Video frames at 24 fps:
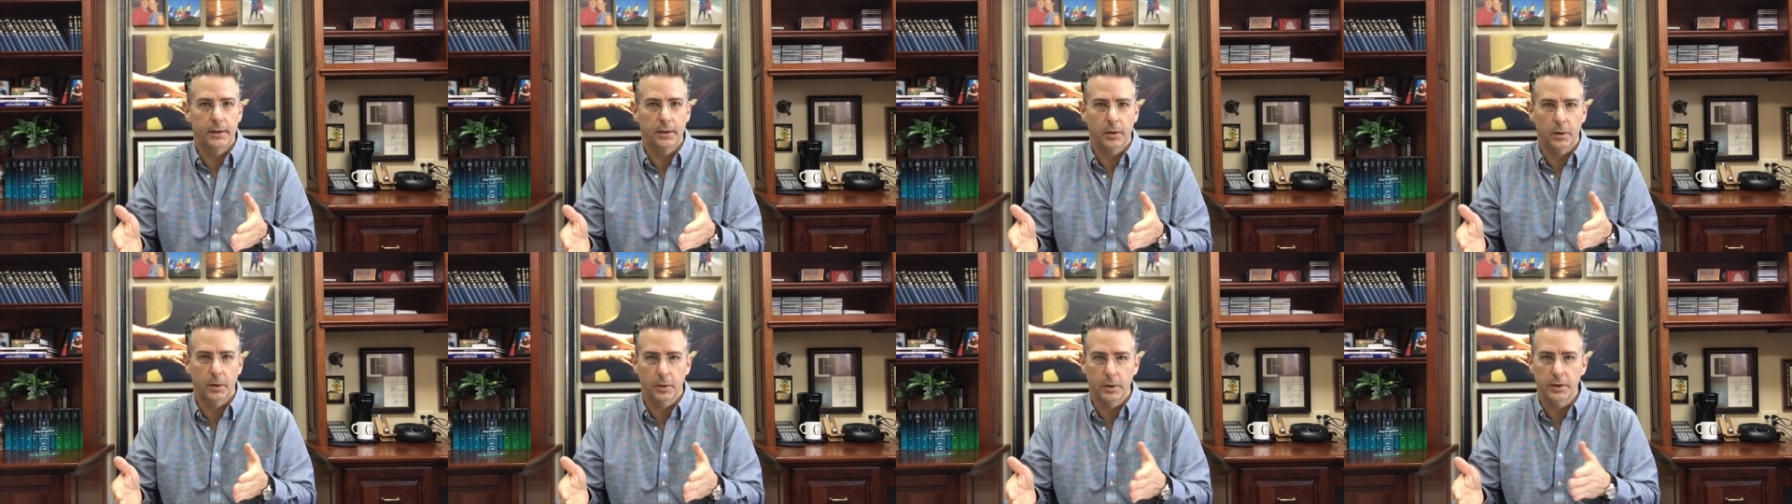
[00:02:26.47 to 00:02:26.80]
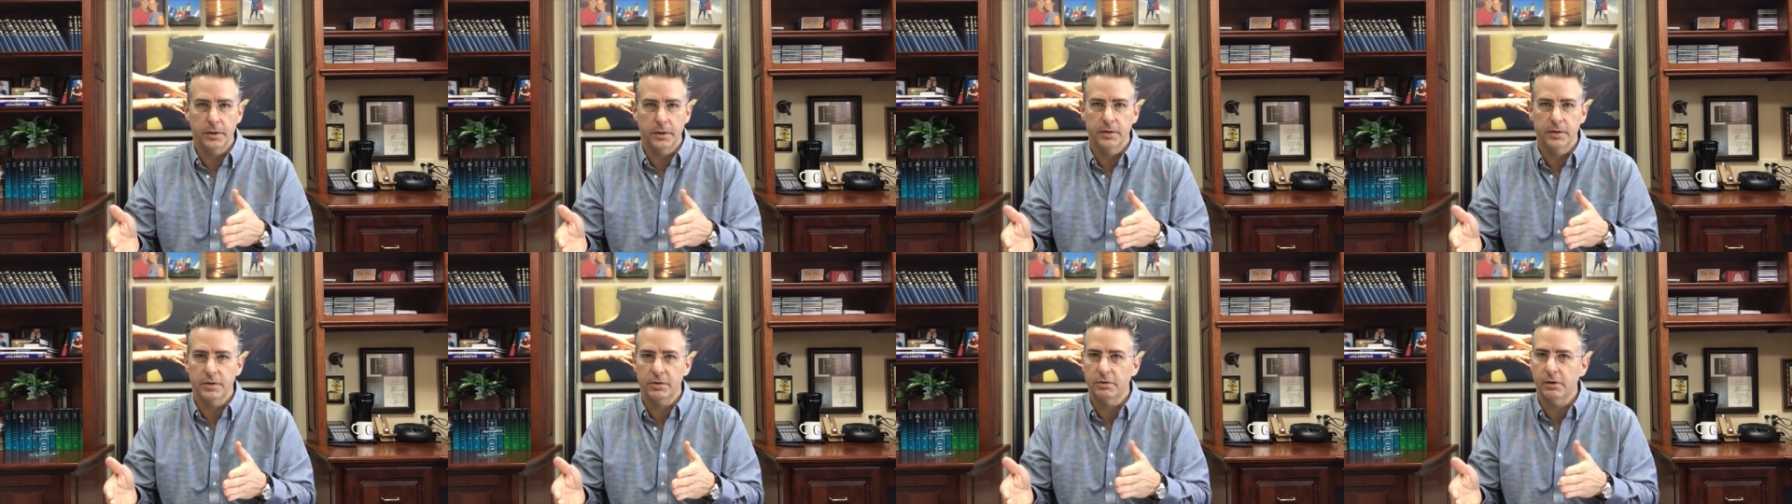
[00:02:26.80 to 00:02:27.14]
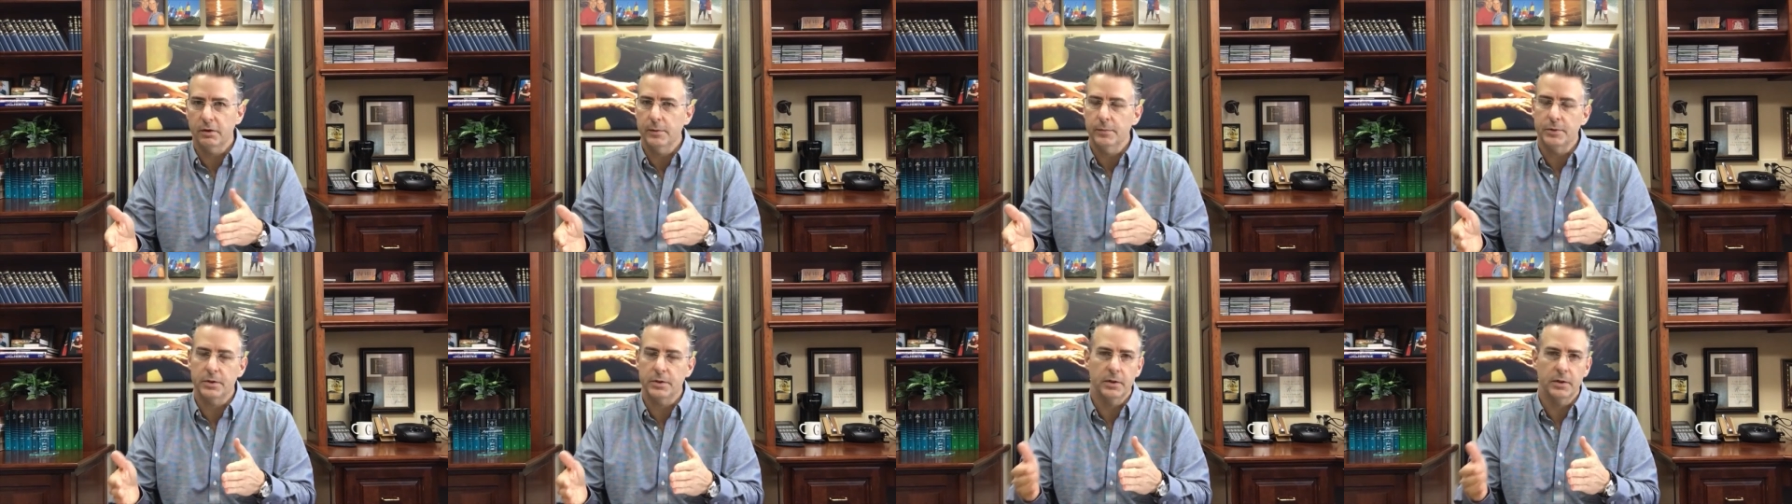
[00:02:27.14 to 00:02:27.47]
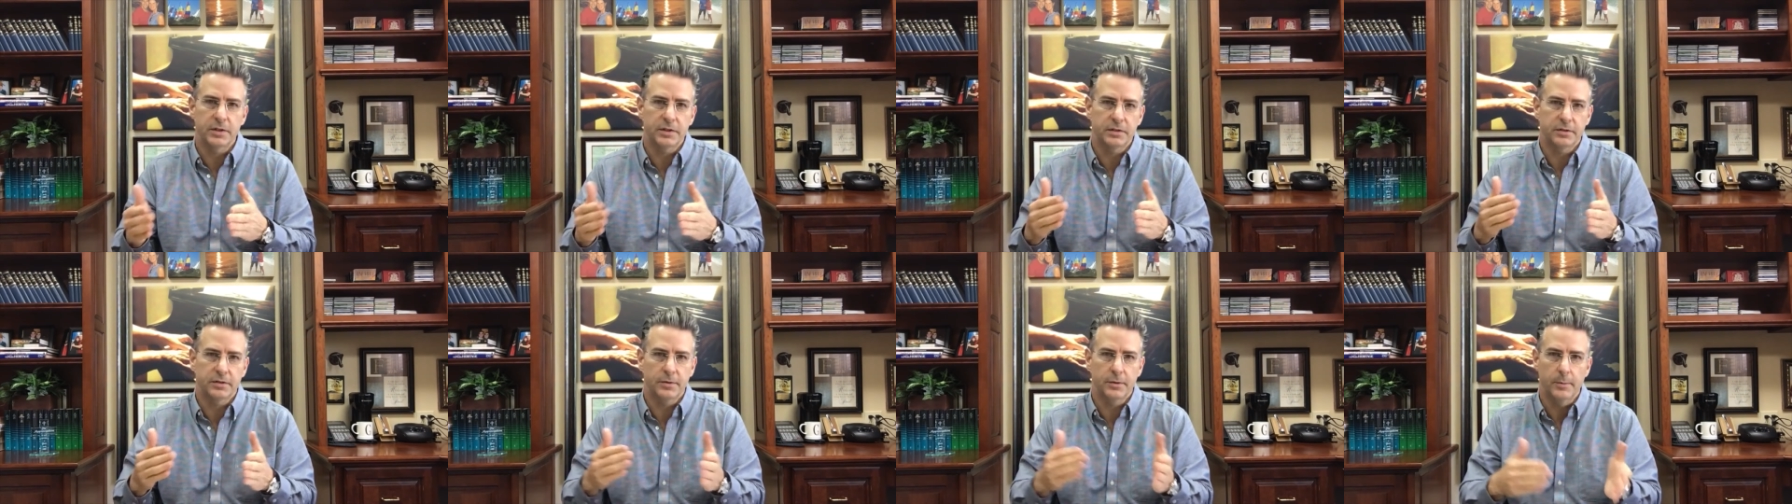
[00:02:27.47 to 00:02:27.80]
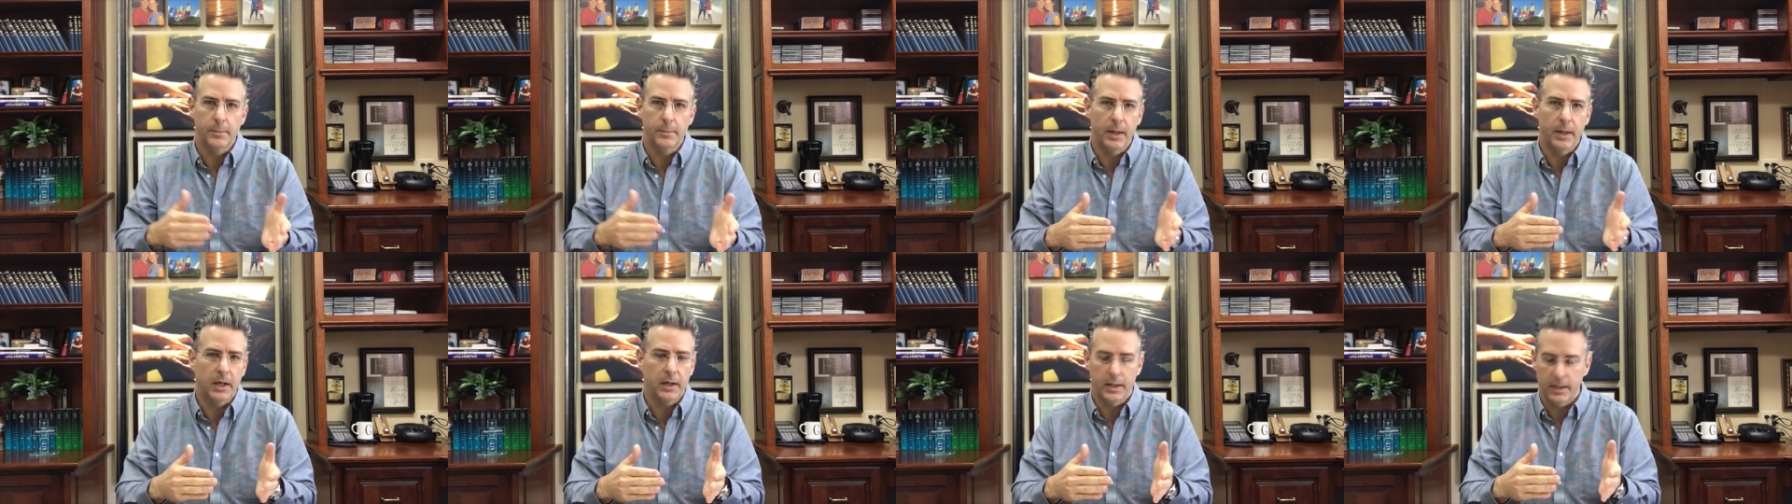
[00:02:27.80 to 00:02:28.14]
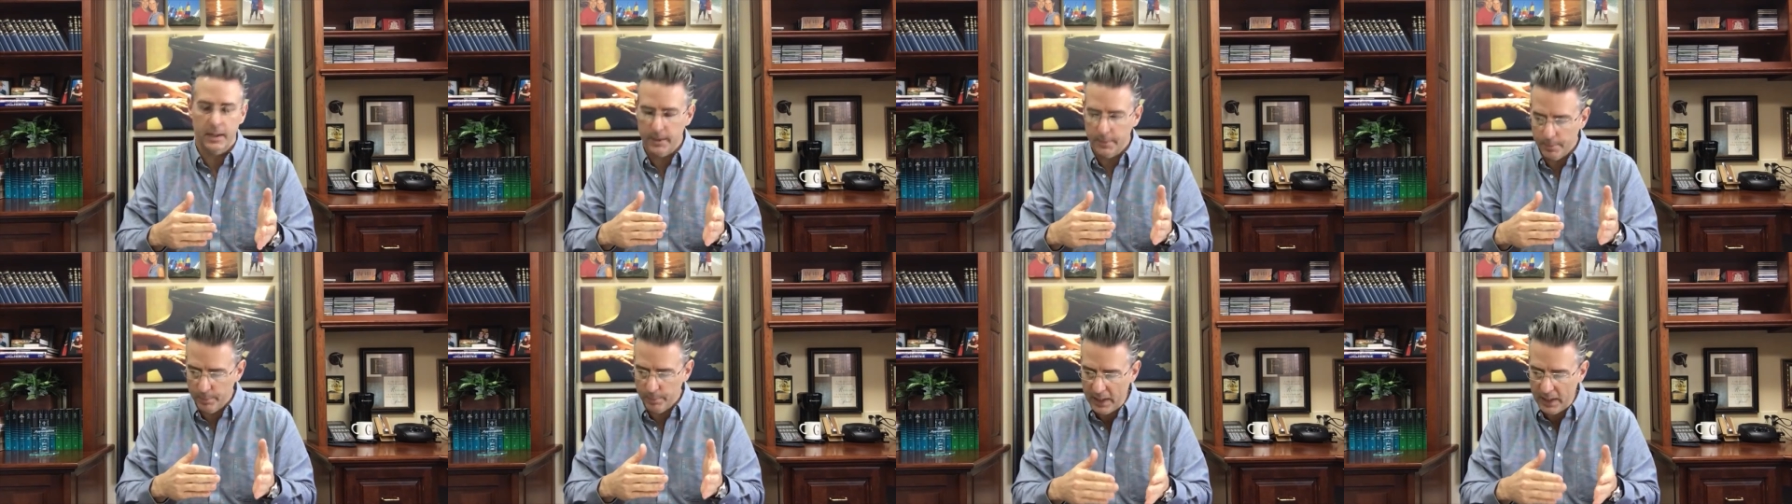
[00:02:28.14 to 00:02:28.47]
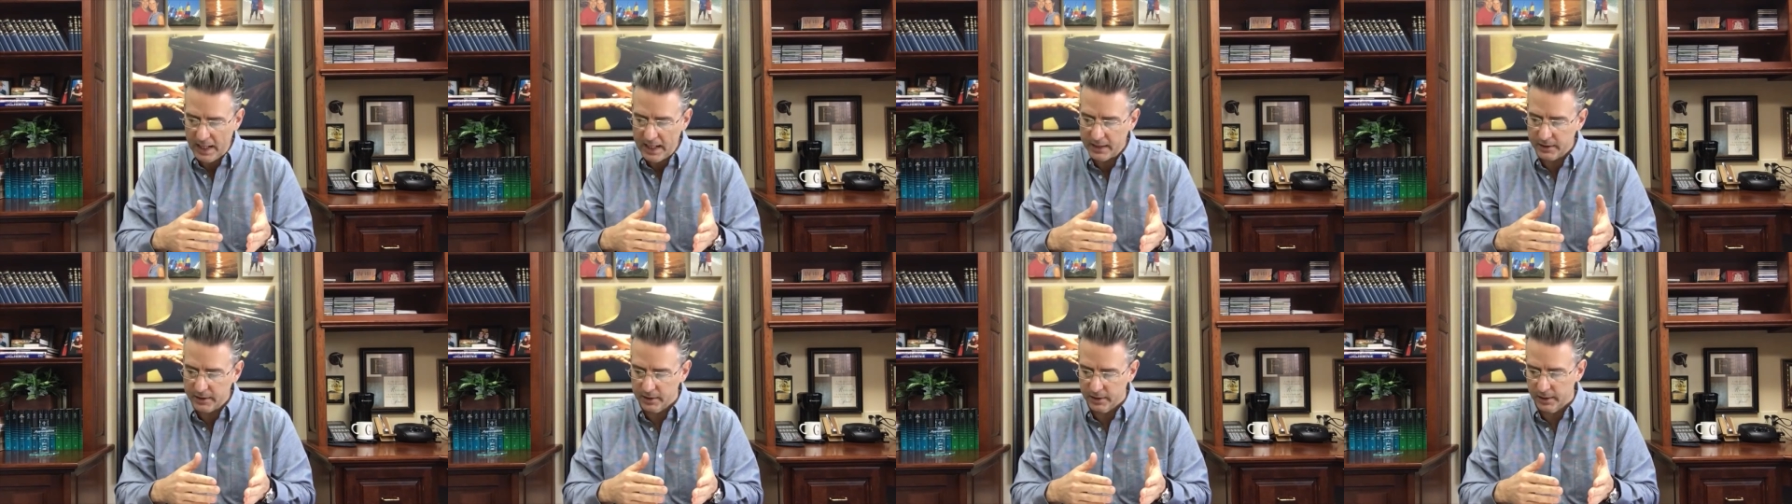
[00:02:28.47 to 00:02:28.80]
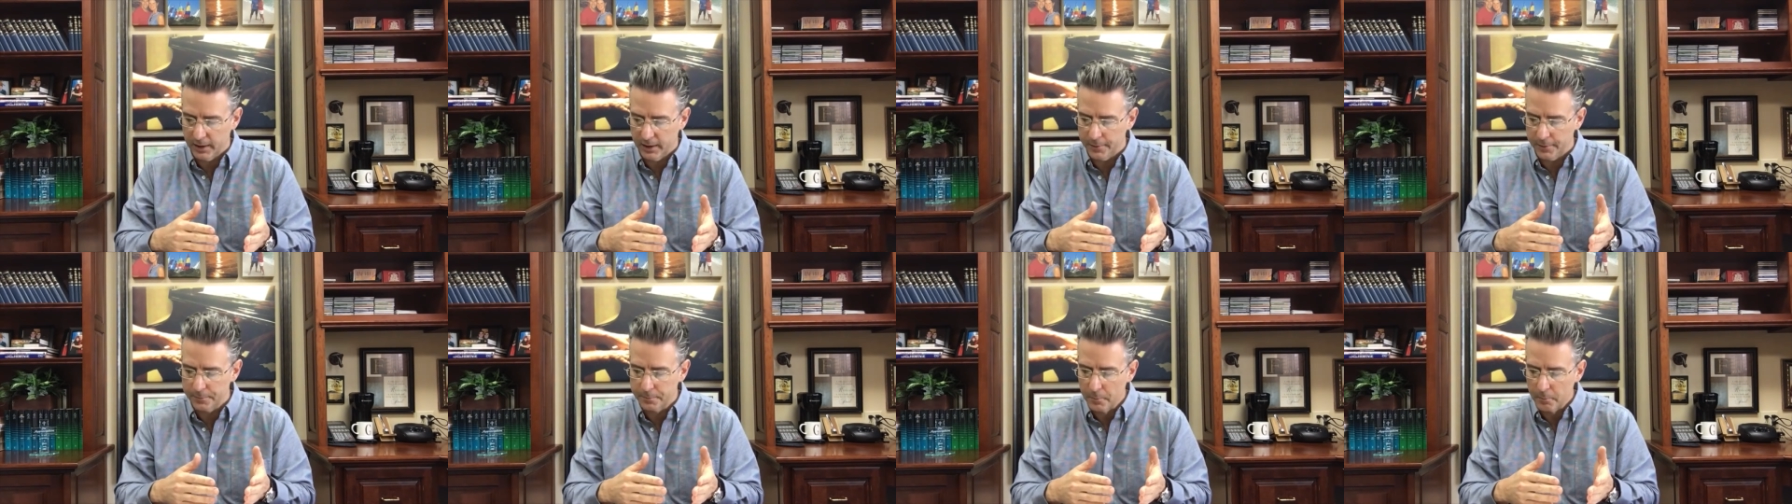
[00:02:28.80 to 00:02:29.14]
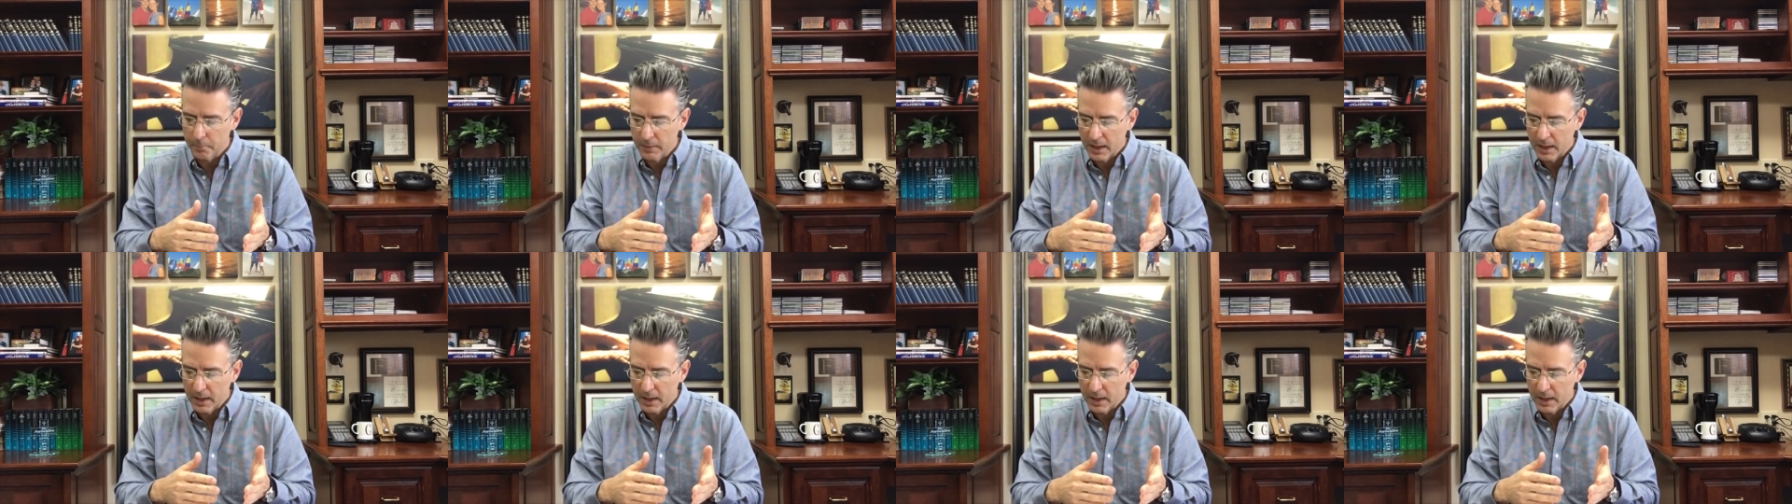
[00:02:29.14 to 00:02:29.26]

according to scripture, is to Mary Magdalene.